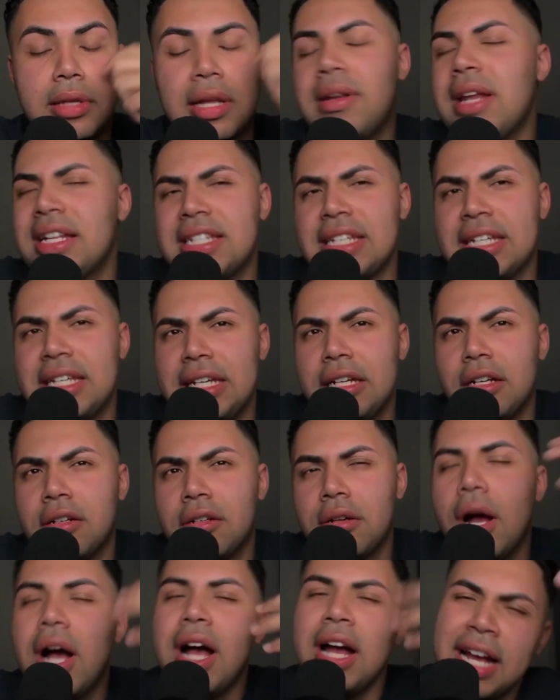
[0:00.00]
and not to
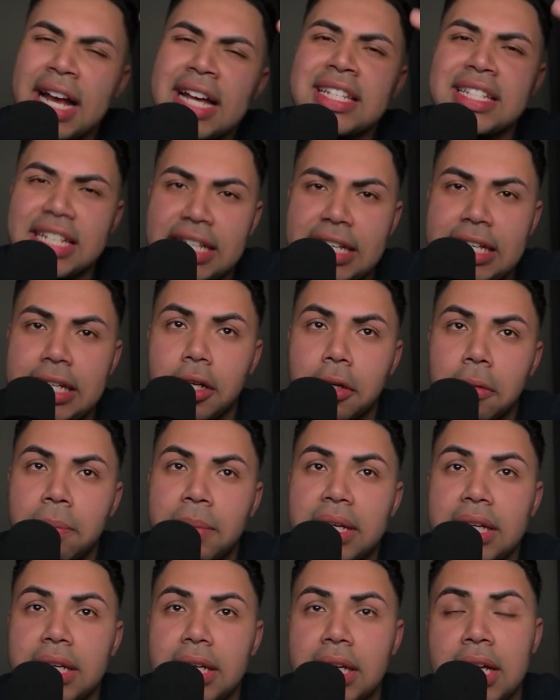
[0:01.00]
hear, I guess to hear,
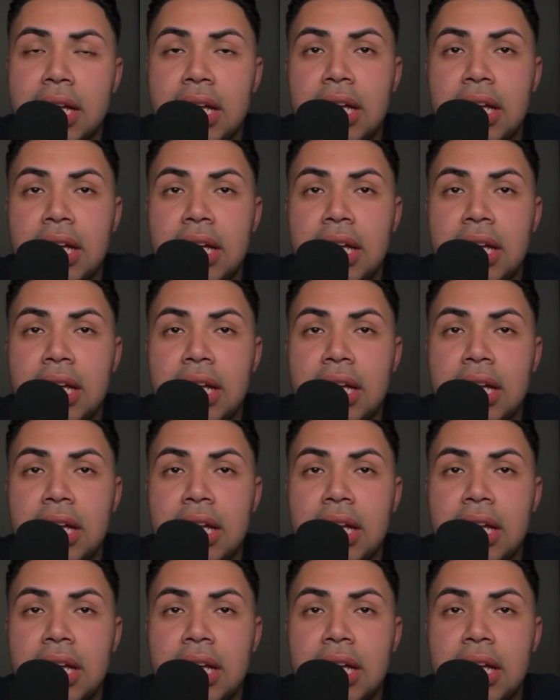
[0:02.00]
but